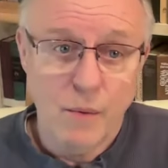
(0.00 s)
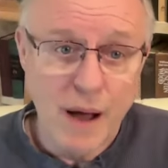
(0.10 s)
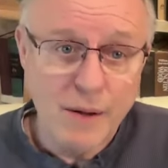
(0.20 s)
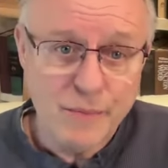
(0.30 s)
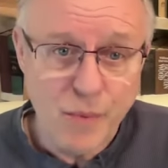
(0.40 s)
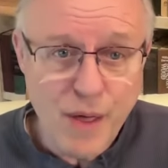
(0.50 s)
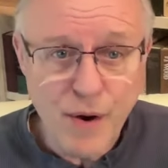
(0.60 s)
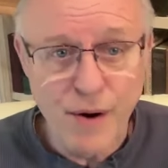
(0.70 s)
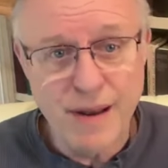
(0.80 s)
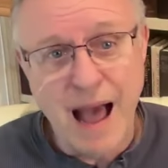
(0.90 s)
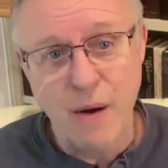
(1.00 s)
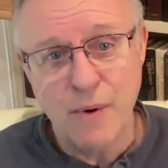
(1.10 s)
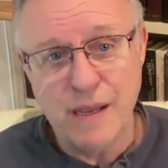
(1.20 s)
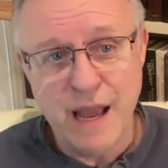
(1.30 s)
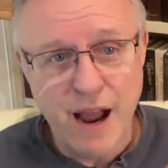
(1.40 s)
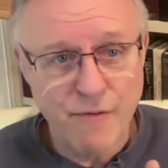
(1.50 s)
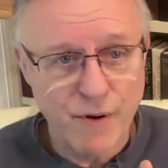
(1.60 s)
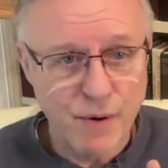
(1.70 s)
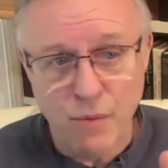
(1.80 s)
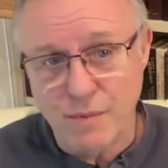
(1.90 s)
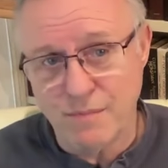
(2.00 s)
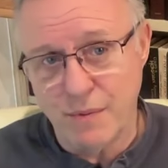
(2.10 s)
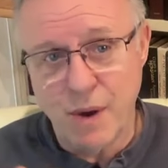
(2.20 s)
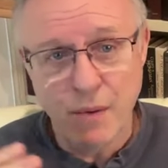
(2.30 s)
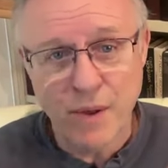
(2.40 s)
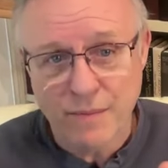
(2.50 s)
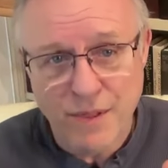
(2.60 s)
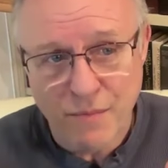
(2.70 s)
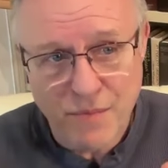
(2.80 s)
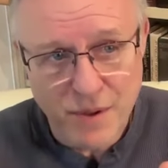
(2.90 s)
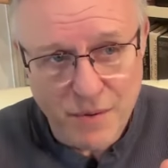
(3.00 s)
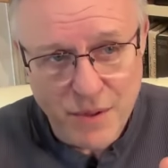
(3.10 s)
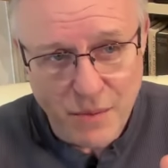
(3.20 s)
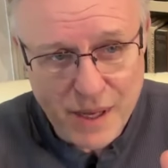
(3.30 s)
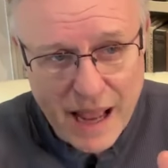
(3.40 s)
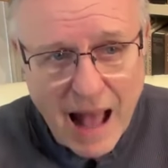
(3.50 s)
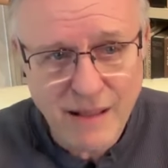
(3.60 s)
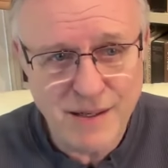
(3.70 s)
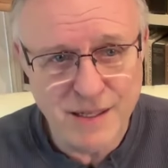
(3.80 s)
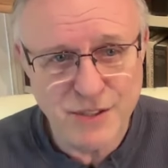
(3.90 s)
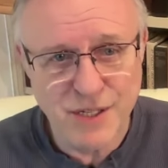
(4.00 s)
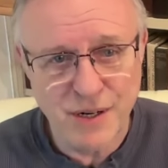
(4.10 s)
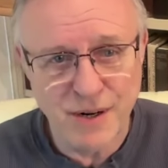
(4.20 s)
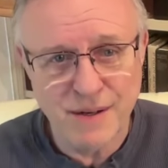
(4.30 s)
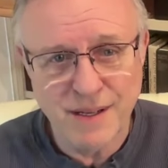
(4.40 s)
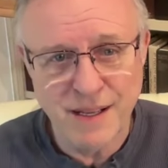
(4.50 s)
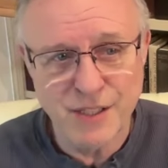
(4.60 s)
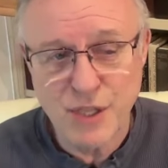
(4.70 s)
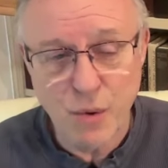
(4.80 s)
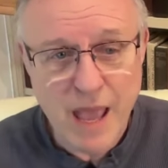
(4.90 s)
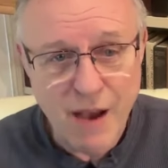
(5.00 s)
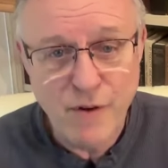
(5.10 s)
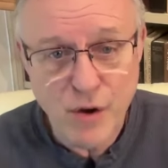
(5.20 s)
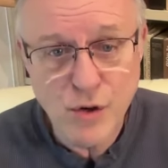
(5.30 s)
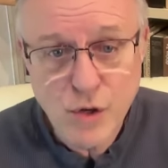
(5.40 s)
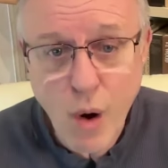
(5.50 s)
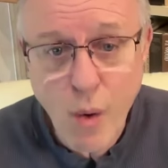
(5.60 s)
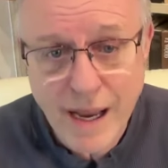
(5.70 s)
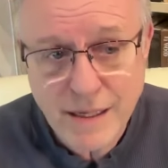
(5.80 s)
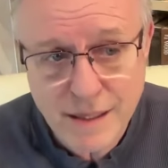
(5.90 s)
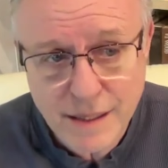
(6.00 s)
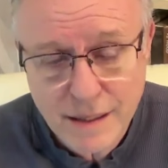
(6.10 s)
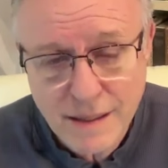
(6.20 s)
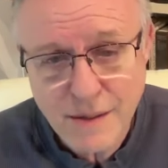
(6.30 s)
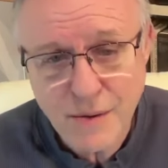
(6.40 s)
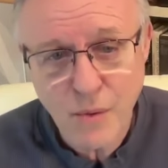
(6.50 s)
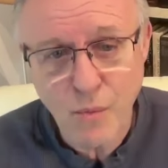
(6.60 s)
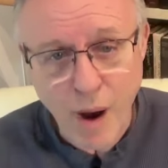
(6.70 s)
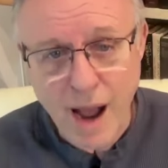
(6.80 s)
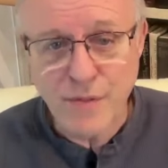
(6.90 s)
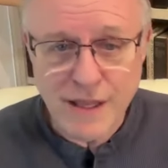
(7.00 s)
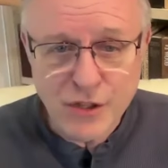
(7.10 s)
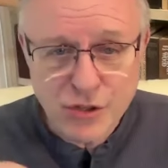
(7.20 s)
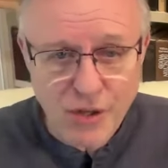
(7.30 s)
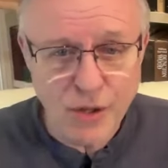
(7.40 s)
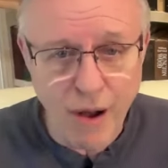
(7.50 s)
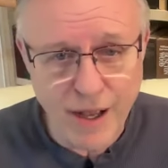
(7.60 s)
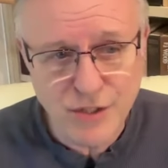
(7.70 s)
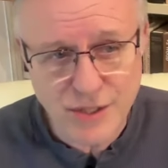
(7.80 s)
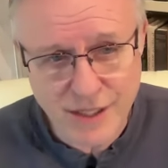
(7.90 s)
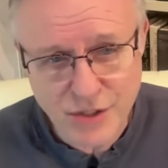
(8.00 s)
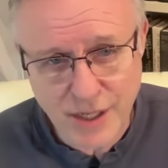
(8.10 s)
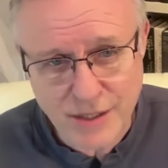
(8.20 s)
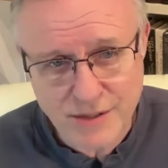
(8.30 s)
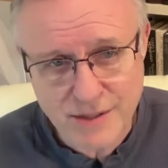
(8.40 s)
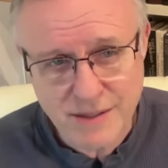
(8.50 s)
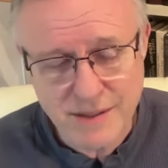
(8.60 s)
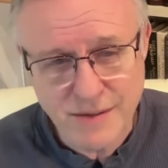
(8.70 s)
Well, whether or not we ever, the reality is here, is that we have no idea why these laws exist.